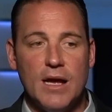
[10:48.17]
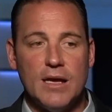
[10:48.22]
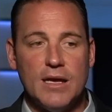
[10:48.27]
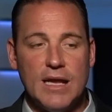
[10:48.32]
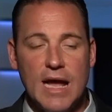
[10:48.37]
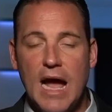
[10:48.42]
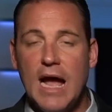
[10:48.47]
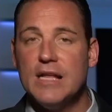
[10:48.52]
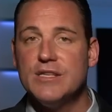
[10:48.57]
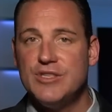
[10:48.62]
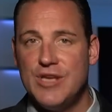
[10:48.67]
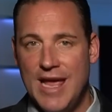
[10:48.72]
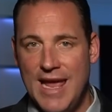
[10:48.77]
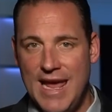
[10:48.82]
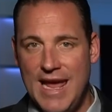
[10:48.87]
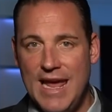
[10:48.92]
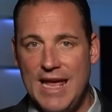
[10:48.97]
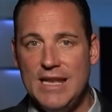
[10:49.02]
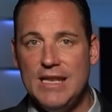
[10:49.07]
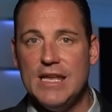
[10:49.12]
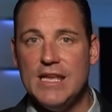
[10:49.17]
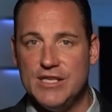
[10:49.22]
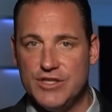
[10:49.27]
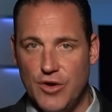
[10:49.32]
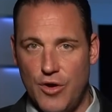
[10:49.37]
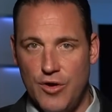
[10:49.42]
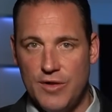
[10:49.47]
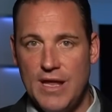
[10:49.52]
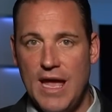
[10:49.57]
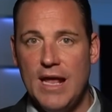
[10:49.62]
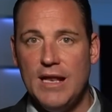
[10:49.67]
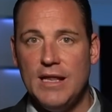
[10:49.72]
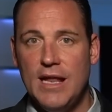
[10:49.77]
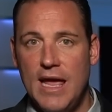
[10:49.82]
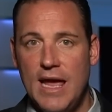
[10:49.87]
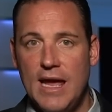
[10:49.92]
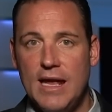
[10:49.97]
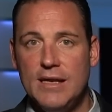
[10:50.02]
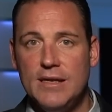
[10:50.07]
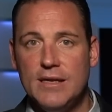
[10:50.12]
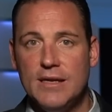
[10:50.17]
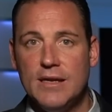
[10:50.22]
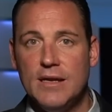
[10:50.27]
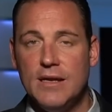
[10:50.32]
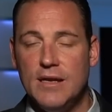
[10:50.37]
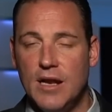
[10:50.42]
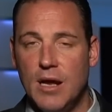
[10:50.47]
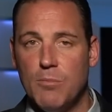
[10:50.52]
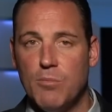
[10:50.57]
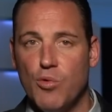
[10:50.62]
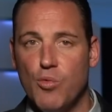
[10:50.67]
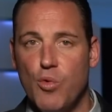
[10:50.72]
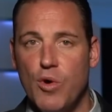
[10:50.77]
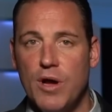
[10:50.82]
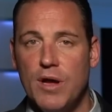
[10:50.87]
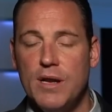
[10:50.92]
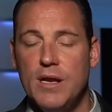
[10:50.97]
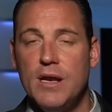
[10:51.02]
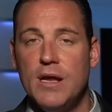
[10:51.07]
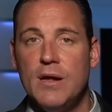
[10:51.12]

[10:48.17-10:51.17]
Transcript: God's hand is on that land, number one.